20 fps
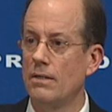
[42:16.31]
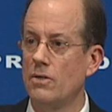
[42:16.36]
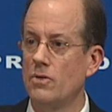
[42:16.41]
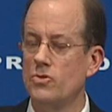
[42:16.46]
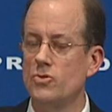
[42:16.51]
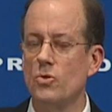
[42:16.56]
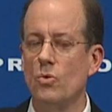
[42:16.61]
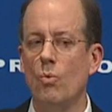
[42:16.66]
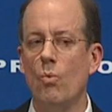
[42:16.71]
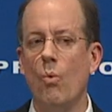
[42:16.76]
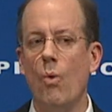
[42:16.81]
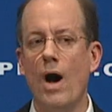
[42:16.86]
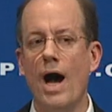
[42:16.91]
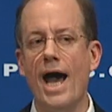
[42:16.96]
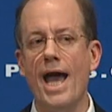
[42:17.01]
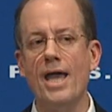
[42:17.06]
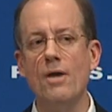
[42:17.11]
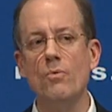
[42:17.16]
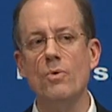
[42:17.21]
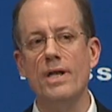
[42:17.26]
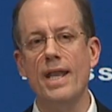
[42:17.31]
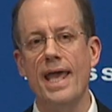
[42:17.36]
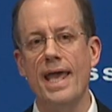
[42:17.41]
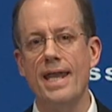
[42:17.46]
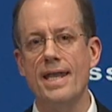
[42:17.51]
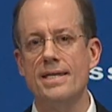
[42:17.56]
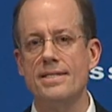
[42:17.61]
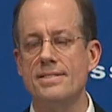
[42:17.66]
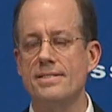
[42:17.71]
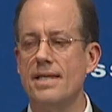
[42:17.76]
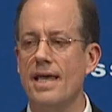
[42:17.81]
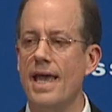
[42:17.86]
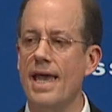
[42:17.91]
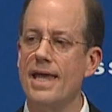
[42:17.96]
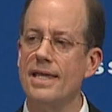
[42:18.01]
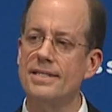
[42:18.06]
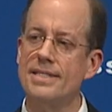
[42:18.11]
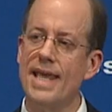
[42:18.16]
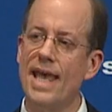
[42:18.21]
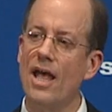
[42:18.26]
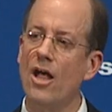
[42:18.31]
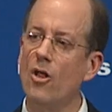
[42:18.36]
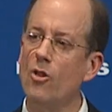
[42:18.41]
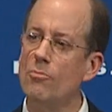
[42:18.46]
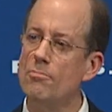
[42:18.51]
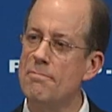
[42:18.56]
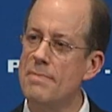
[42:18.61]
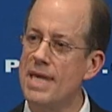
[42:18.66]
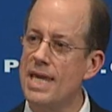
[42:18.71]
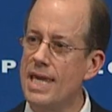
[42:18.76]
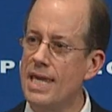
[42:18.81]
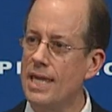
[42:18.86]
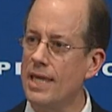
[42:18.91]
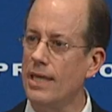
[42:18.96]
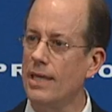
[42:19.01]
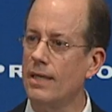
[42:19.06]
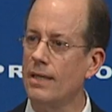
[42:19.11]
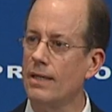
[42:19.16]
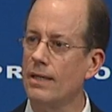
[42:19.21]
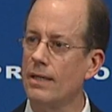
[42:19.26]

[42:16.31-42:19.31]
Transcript: So, why would NSA tell me